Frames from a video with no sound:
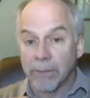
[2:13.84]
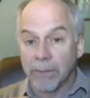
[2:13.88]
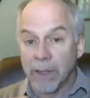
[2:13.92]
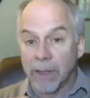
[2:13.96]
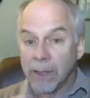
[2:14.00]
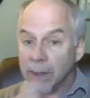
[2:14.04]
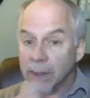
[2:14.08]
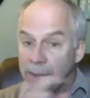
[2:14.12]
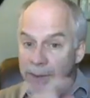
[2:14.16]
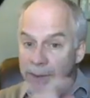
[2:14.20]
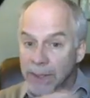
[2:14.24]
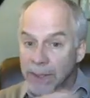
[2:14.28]

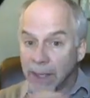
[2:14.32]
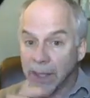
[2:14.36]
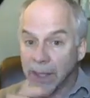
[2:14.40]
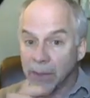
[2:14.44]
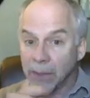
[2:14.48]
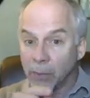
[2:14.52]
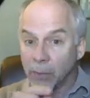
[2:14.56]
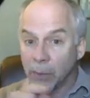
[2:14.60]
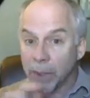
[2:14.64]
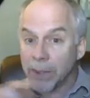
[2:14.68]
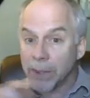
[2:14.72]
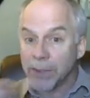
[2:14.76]
and the
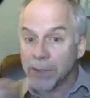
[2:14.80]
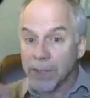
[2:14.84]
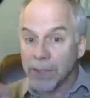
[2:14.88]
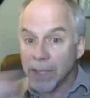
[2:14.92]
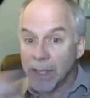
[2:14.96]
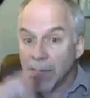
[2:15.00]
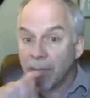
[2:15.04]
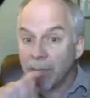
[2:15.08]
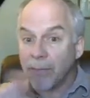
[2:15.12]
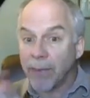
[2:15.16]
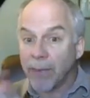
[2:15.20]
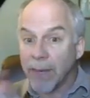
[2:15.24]
second one is
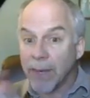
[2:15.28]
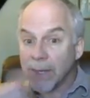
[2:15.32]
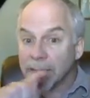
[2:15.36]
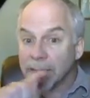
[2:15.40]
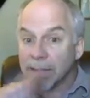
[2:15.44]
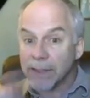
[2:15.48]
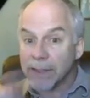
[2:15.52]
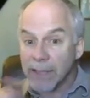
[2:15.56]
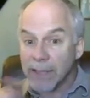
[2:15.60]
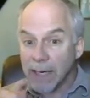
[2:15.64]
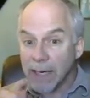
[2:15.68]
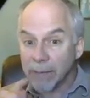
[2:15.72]
an
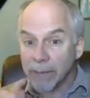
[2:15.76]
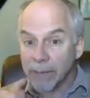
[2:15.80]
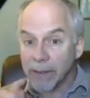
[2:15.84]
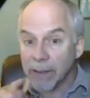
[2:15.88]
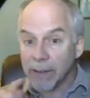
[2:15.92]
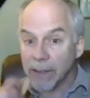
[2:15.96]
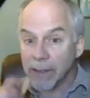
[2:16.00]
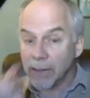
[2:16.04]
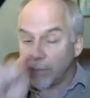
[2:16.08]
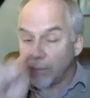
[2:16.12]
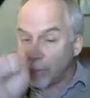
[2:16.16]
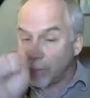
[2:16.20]
if-then statement.
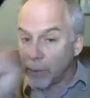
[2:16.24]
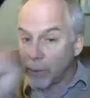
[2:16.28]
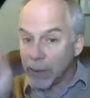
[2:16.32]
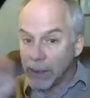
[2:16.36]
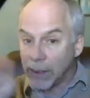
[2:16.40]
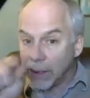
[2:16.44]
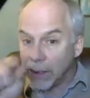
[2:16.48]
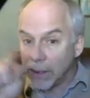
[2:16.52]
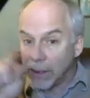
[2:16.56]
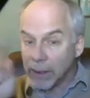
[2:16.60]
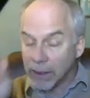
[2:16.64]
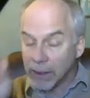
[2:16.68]
If
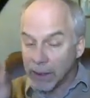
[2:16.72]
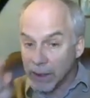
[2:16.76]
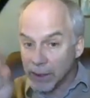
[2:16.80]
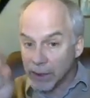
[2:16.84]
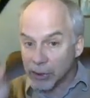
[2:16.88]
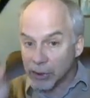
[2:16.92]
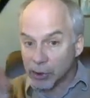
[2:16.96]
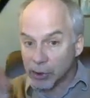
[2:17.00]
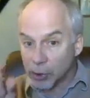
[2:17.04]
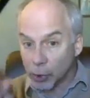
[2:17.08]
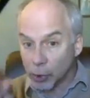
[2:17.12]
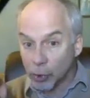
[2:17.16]
we can
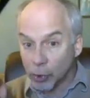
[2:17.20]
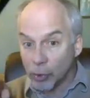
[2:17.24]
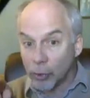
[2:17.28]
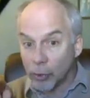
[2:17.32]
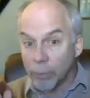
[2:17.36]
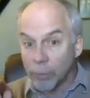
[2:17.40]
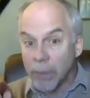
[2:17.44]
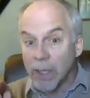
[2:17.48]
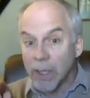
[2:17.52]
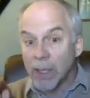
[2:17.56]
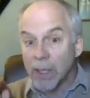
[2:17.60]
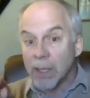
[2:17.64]

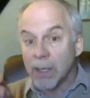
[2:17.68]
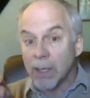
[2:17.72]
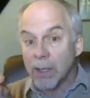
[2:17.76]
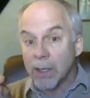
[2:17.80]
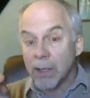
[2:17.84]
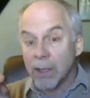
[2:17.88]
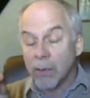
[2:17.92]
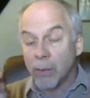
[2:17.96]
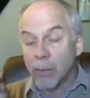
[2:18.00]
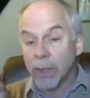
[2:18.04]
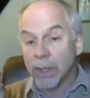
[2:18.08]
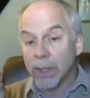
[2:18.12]
assume
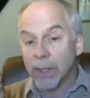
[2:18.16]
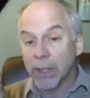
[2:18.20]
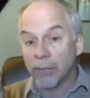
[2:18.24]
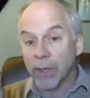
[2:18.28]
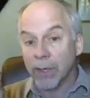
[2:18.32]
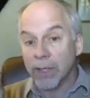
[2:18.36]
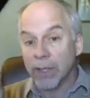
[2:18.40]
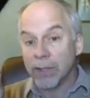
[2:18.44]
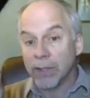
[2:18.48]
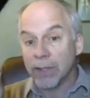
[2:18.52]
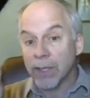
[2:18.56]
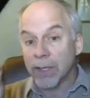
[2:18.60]
we can
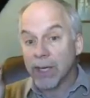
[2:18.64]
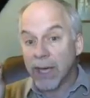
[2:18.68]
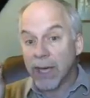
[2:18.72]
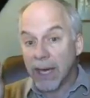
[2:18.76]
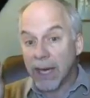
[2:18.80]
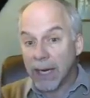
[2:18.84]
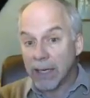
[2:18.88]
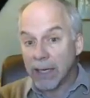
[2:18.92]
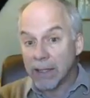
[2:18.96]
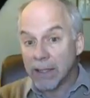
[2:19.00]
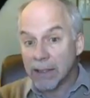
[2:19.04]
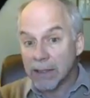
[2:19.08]
reach the
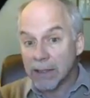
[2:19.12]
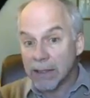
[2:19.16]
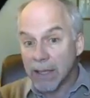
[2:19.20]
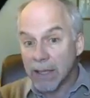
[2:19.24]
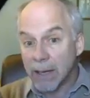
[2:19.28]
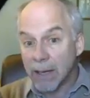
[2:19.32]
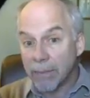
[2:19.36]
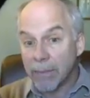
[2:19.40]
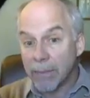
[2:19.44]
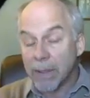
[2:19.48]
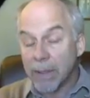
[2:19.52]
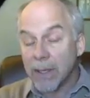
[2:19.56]
kth
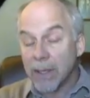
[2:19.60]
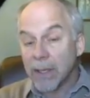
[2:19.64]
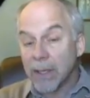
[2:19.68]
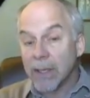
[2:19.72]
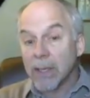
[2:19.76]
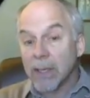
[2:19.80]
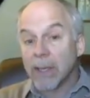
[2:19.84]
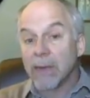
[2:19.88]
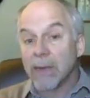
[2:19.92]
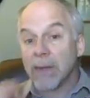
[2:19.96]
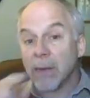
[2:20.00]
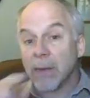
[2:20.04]
step,
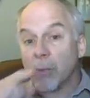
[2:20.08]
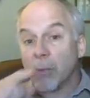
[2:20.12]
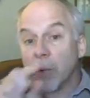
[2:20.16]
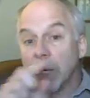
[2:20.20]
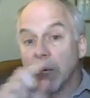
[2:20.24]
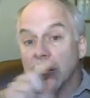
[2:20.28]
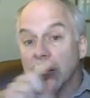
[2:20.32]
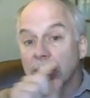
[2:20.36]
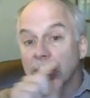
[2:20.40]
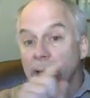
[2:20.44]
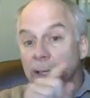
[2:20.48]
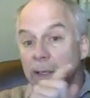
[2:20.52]
then
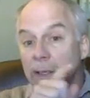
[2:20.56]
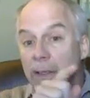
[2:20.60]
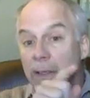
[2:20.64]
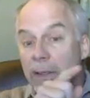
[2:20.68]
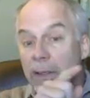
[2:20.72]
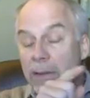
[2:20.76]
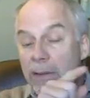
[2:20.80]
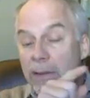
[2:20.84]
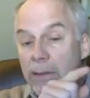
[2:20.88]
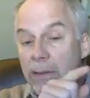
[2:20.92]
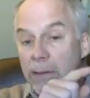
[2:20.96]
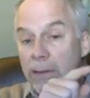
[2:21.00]
we can
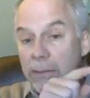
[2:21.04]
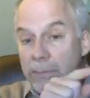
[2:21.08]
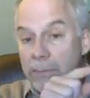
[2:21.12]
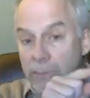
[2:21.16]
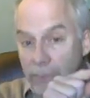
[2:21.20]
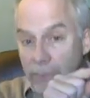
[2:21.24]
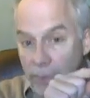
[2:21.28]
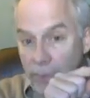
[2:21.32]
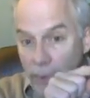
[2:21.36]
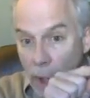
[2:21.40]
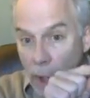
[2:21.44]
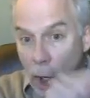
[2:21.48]

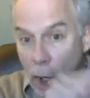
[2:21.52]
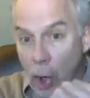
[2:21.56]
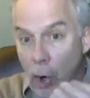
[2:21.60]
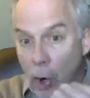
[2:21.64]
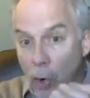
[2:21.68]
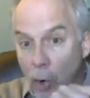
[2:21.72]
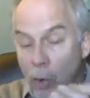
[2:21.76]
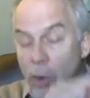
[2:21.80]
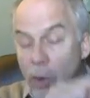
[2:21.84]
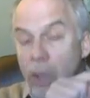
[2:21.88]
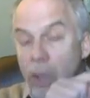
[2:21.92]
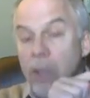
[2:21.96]

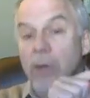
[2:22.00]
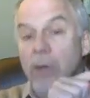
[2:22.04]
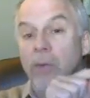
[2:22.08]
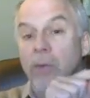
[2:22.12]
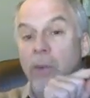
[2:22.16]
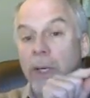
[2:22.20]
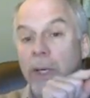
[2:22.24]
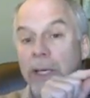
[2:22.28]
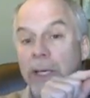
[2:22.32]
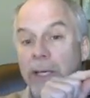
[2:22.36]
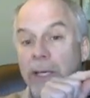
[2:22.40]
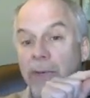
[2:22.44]
know
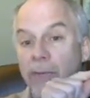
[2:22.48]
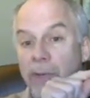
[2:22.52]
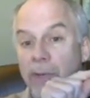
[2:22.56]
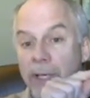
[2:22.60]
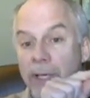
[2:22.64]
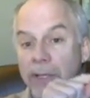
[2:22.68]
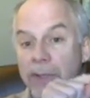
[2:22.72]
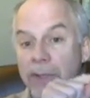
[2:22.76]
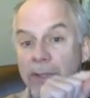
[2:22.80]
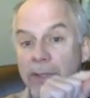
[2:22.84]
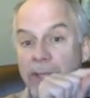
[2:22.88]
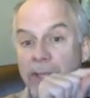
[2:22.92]
we can
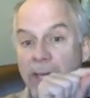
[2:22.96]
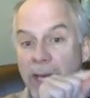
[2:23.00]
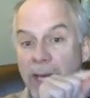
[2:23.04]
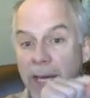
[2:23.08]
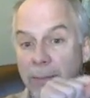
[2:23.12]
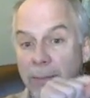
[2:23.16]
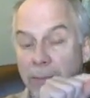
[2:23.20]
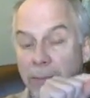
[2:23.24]
reach the k